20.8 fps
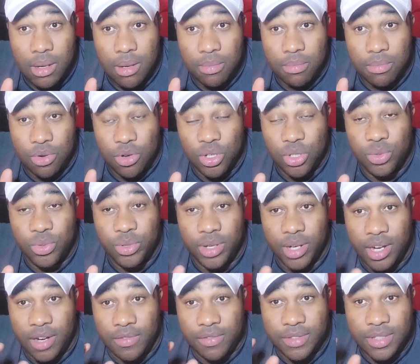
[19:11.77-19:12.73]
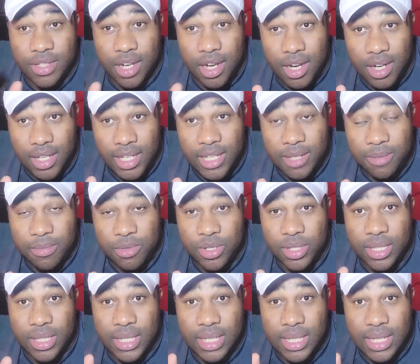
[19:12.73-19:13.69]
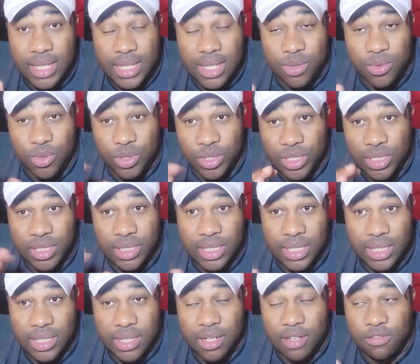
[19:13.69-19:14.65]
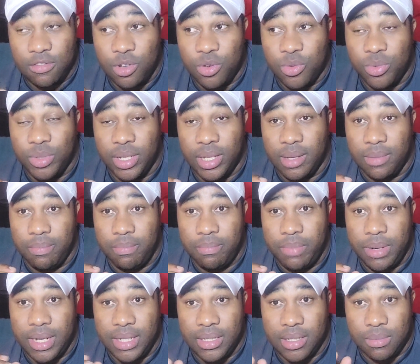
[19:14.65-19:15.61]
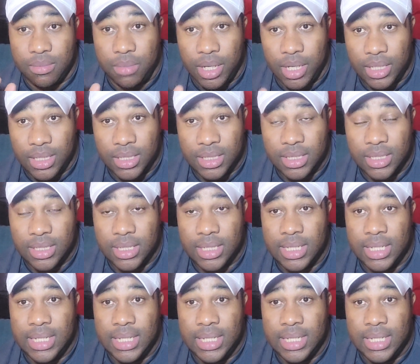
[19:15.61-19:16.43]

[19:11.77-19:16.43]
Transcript: Both were off target, but he was in and around the penalty box.